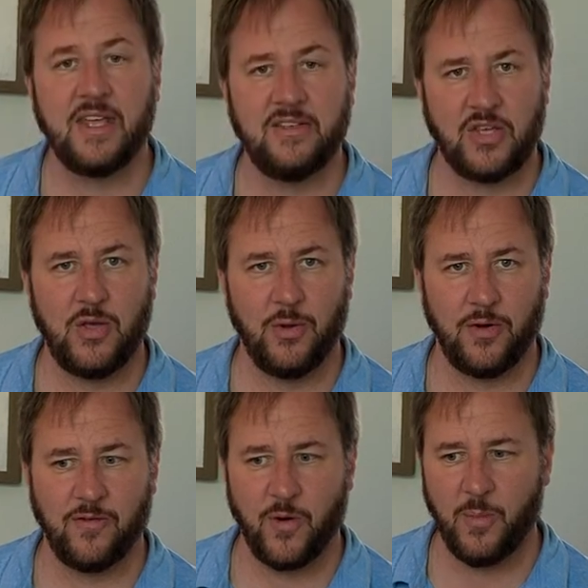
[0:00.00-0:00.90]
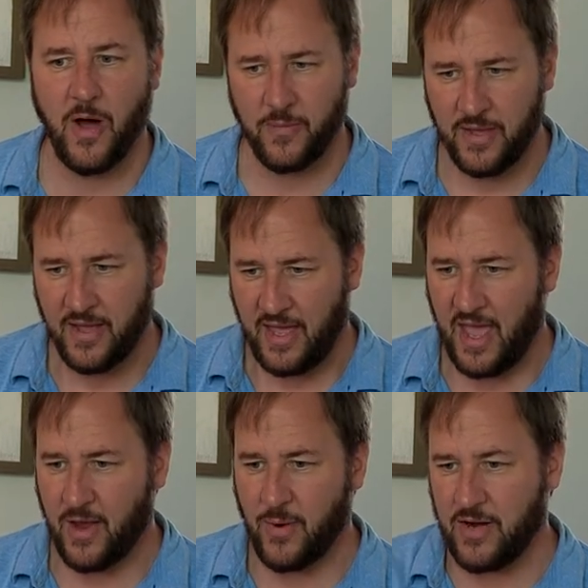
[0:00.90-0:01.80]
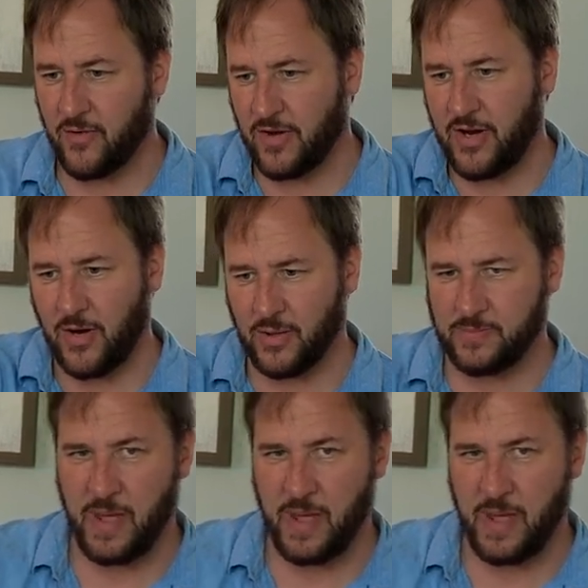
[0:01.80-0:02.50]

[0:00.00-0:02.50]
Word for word: he's a cute little fur ball. And right over here is